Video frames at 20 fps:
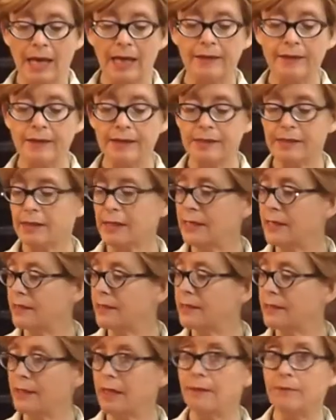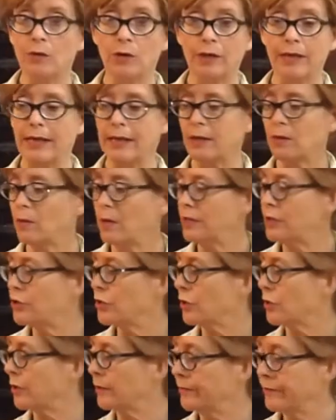And this is some organic white
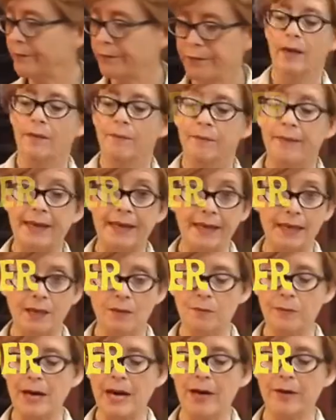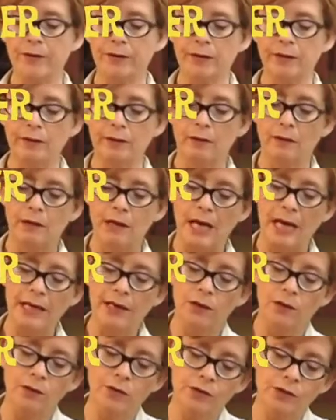sugar. Baking powder. I
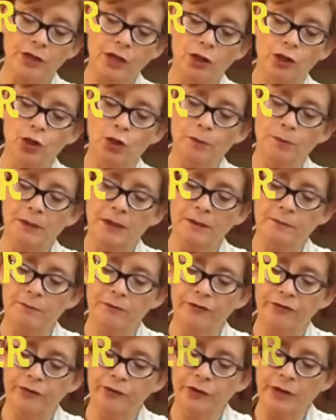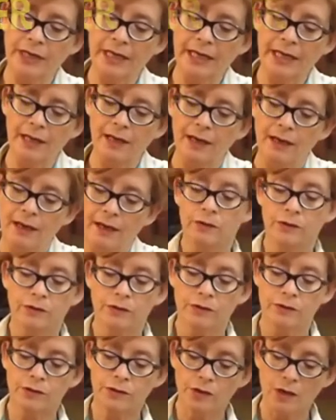use aluminum-free
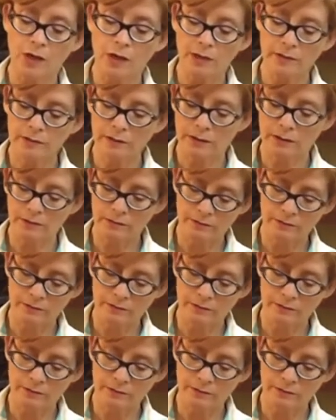salt.